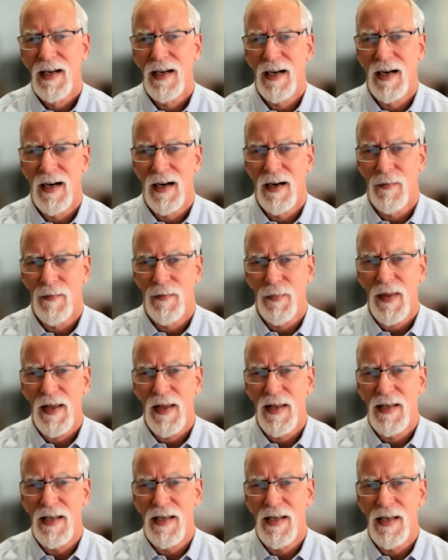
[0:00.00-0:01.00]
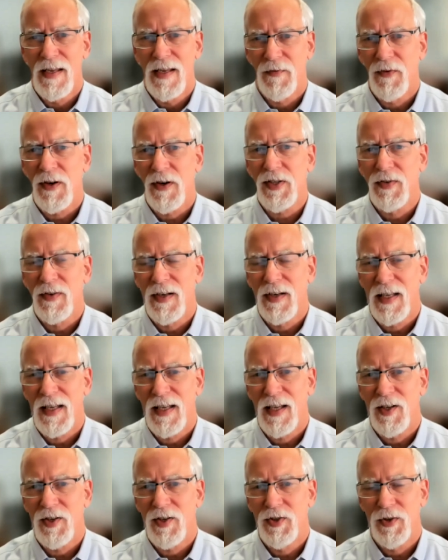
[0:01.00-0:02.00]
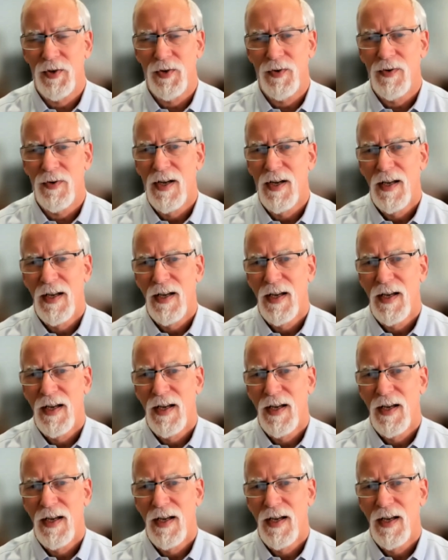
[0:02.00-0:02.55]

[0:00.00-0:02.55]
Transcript: um, is a frustrating issue